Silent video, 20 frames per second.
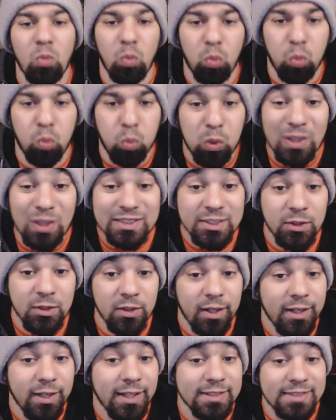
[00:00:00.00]
What is
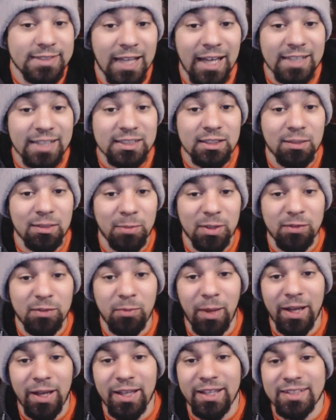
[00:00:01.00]
going on, guys? Hex Competitive
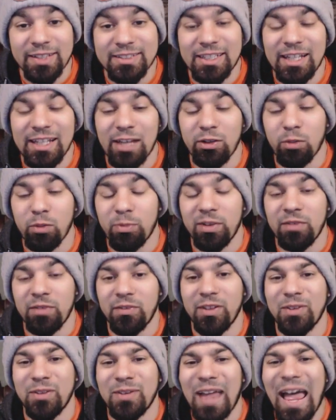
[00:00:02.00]
back again today with a brand new
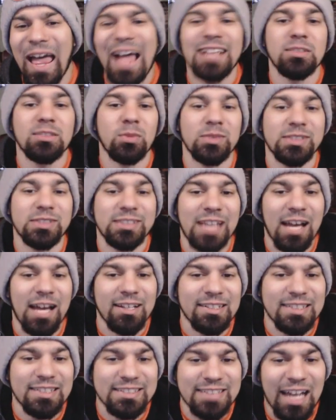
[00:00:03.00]
video, and as always,
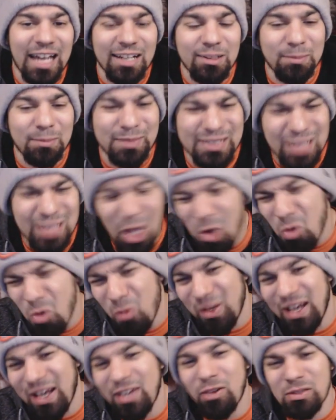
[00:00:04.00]
down in the title below,
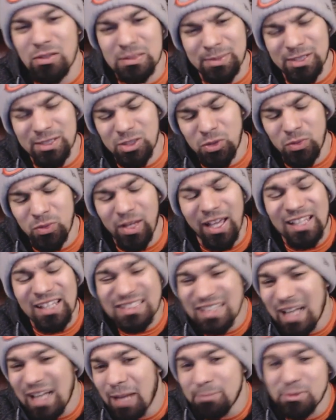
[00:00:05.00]
when I know it's been 2
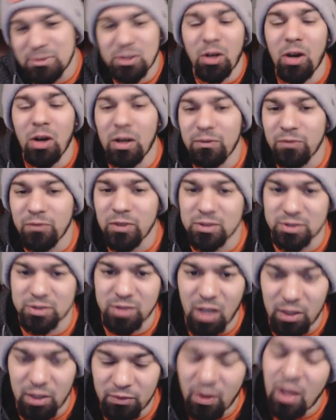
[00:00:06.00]
days, and I'm sorry, first
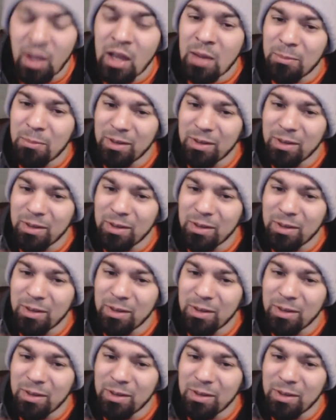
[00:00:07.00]
off,